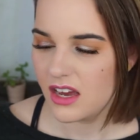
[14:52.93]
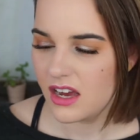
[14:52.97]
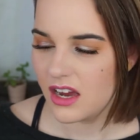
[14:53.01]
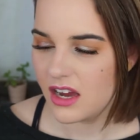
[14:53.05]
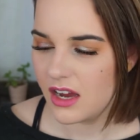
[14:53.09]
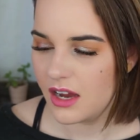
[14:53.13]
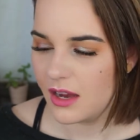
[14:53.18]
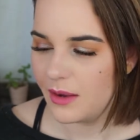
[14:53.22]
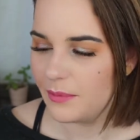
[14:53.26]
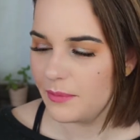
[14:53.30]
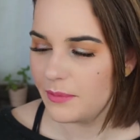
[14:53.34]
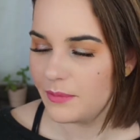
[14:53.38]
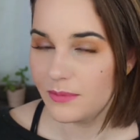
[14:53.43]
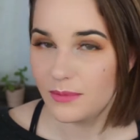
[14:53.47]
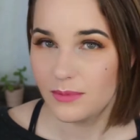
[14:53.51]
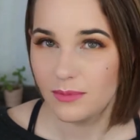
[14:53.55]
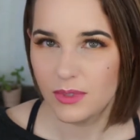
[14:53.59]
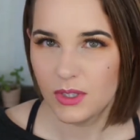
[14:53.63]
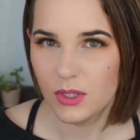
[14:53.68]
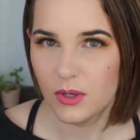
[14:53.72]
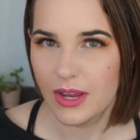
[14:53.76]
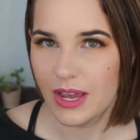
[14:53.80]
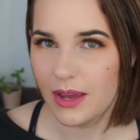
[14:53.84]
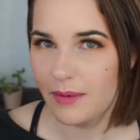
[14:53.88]
Um,
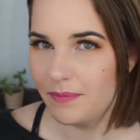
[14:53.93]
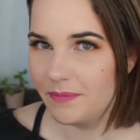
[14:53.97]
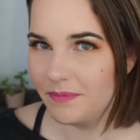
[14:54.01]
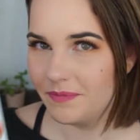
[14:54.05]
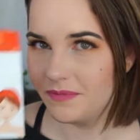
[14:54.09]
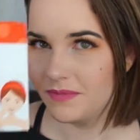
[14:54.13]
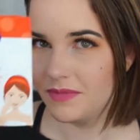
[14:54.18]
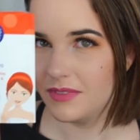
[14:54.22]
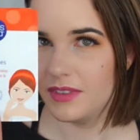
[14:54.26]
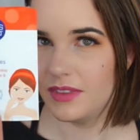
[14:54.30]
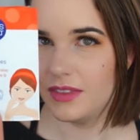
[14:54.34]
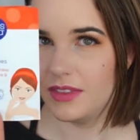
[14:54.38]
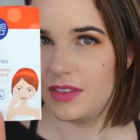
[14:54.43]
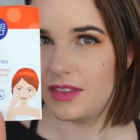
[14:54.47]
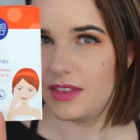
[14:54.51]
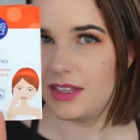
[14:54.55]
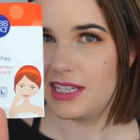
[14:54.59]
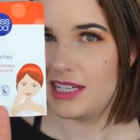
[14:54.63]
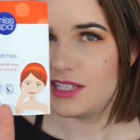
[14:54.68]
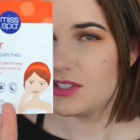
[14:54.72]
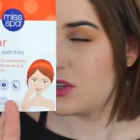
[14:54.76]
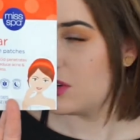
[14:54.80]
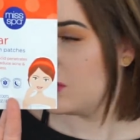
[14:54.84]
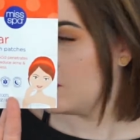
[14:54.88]
so yeah,
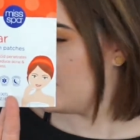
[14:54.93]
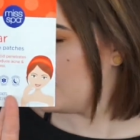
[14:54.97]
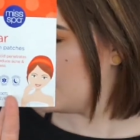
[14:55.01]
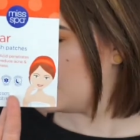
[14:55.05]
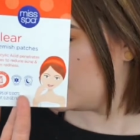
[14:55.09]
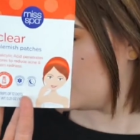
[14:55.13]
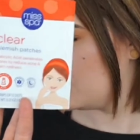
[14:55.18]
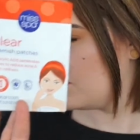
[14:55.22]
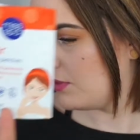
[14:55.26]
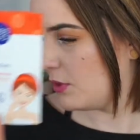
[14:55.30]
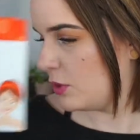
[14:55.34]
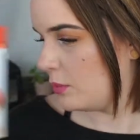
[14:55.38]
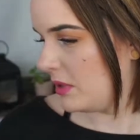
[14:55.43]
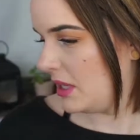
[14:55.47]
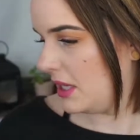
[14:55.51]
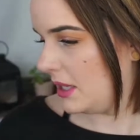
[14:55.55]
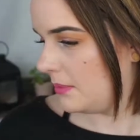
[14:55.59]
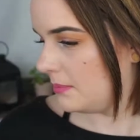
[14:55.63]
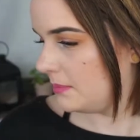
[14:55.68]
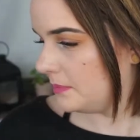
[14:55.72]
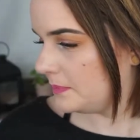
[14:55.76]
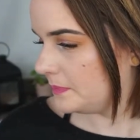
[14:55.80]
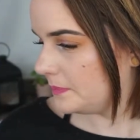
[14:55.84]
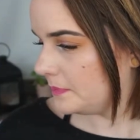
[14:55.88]
these are a miss for me.